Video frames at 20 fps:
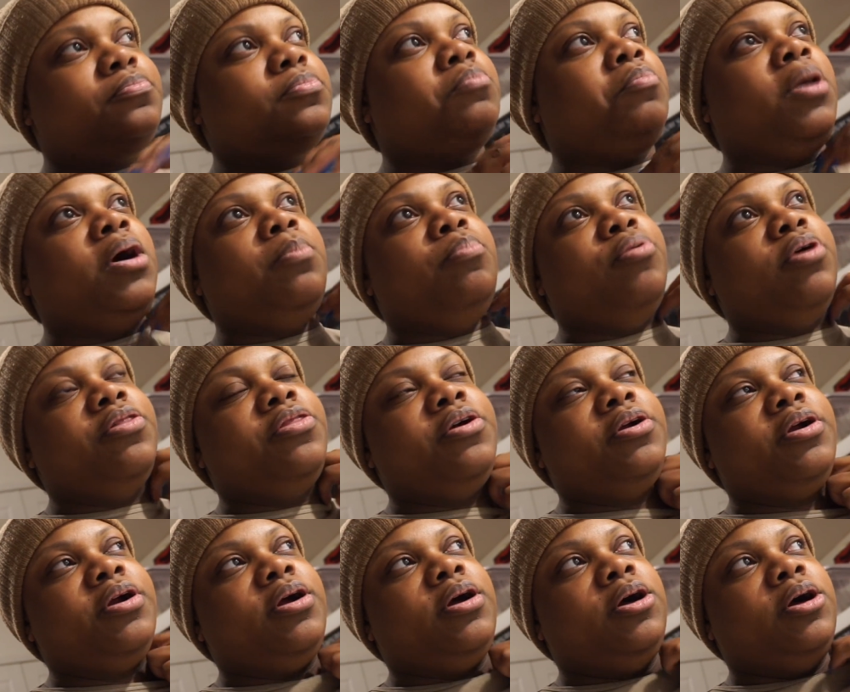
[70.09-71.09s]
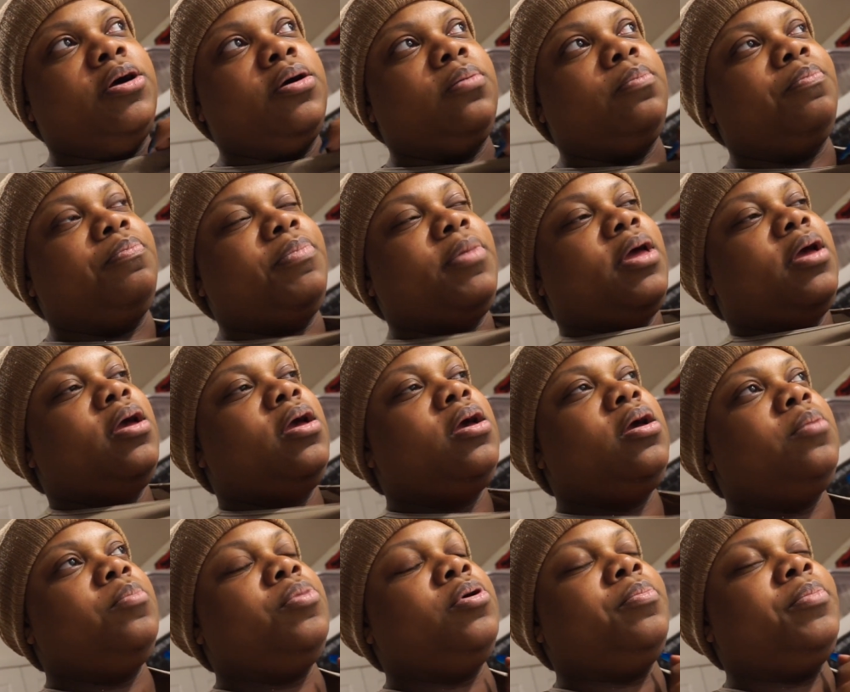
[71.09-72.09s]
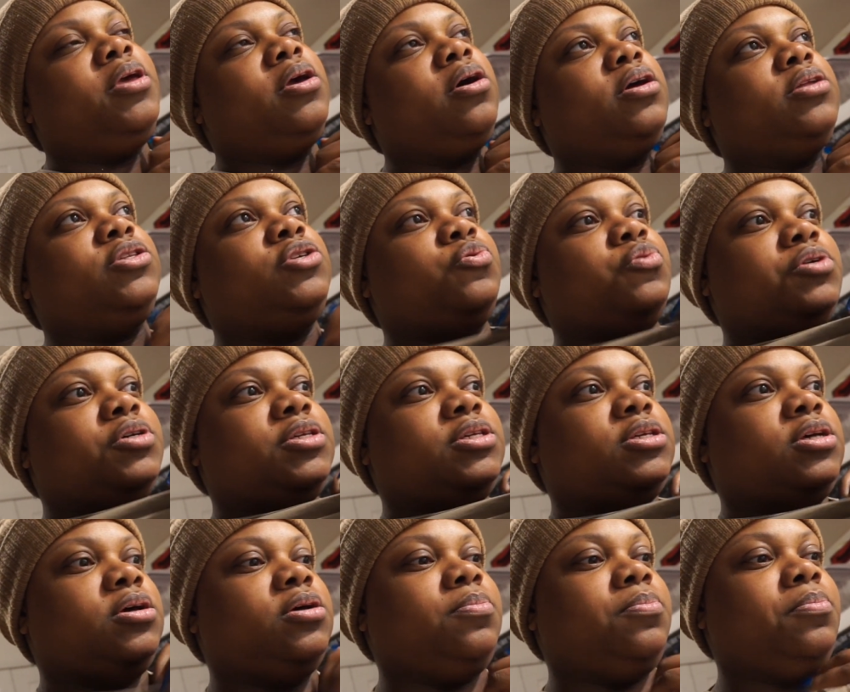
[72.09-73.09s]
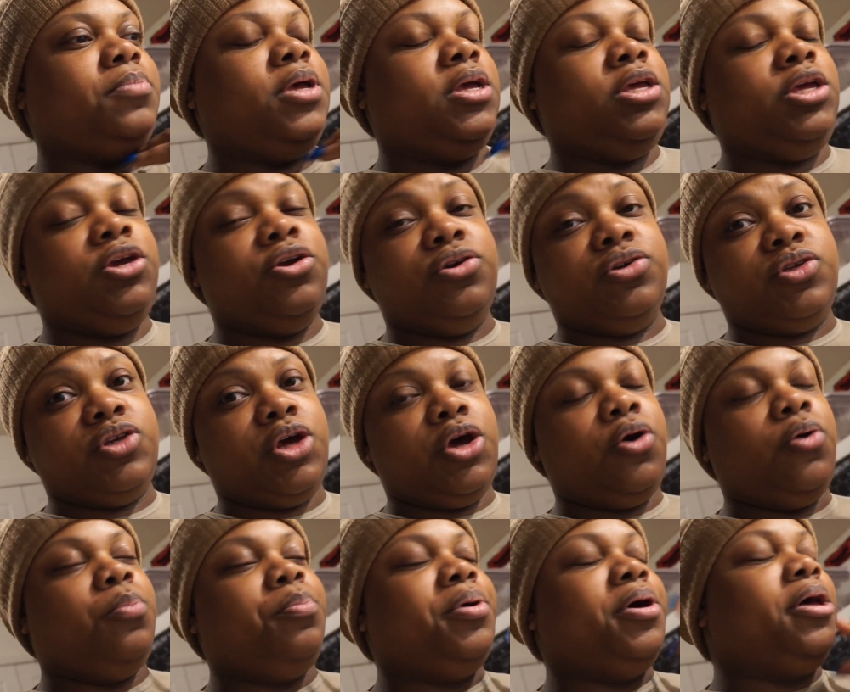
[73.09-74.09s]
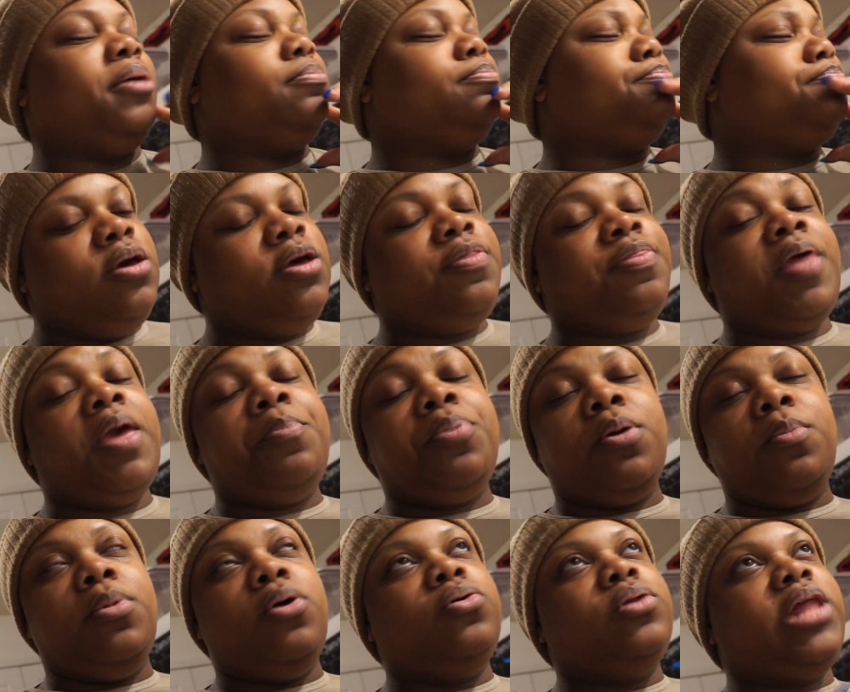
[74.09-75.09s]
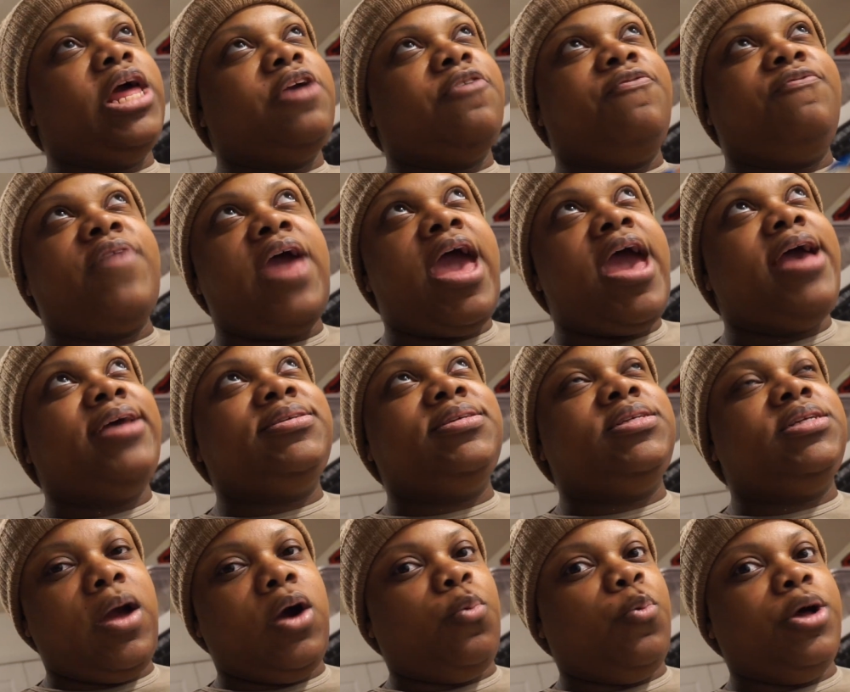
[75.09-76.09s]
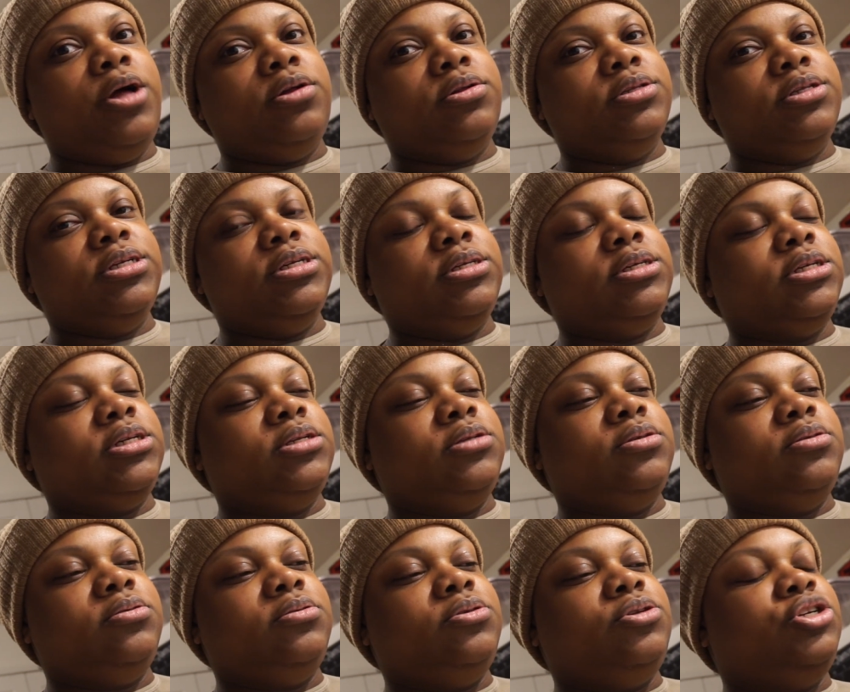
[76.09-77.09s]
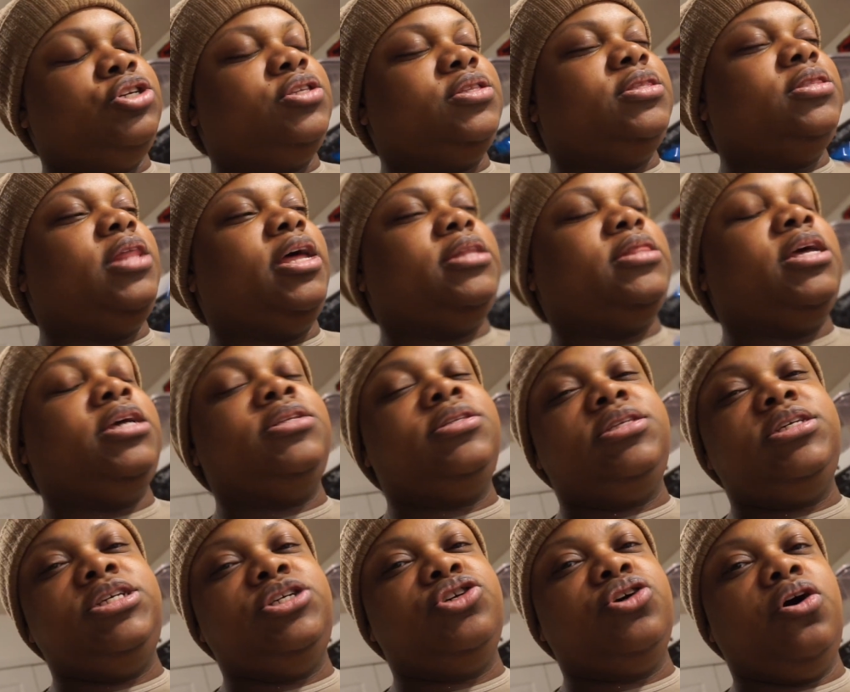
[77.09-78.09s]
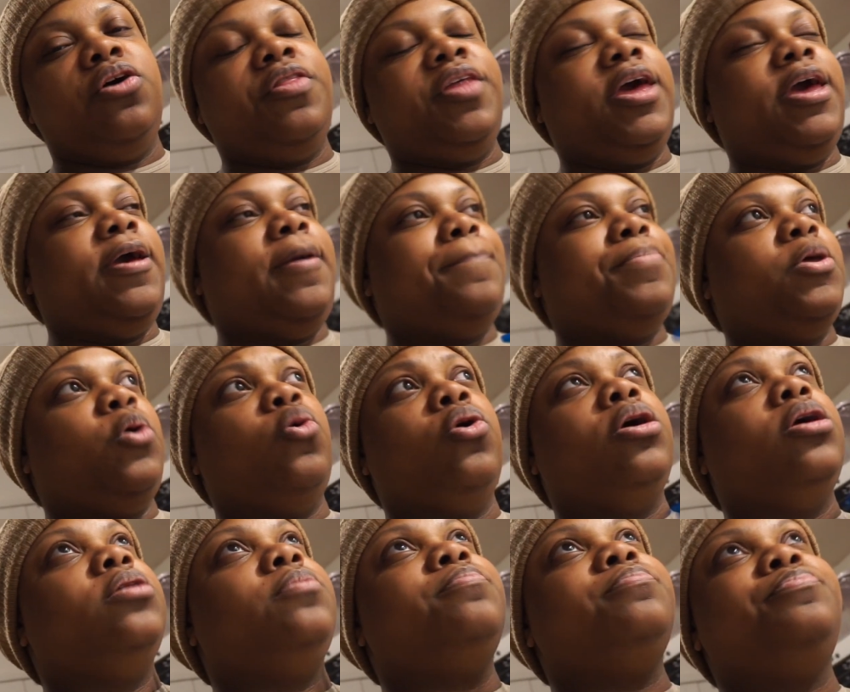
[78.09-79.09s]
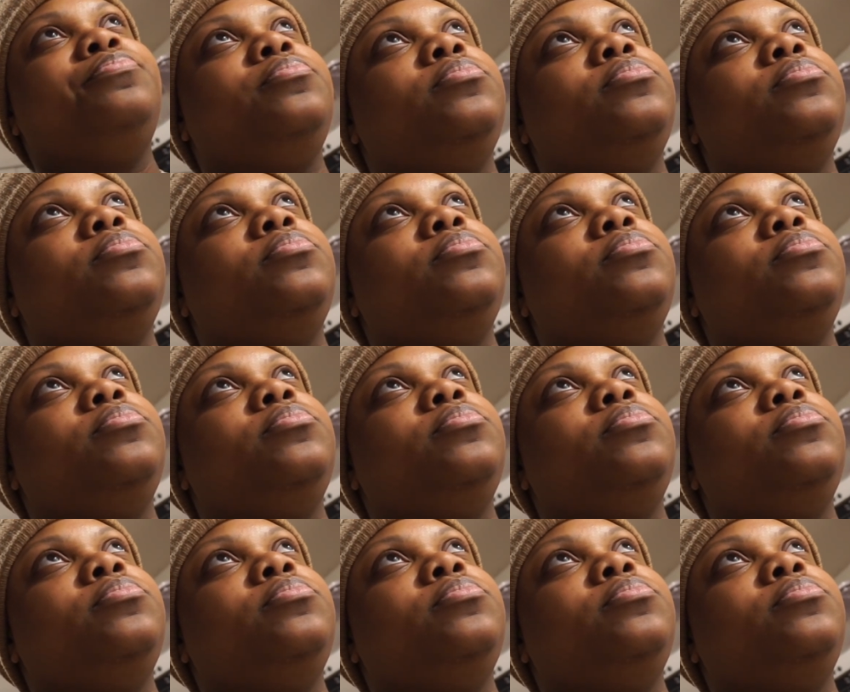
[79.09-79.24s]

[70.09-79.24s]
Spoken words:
My brother put me onto it some years ago, but they promote like fasting, wellness, and just like they teach all that, or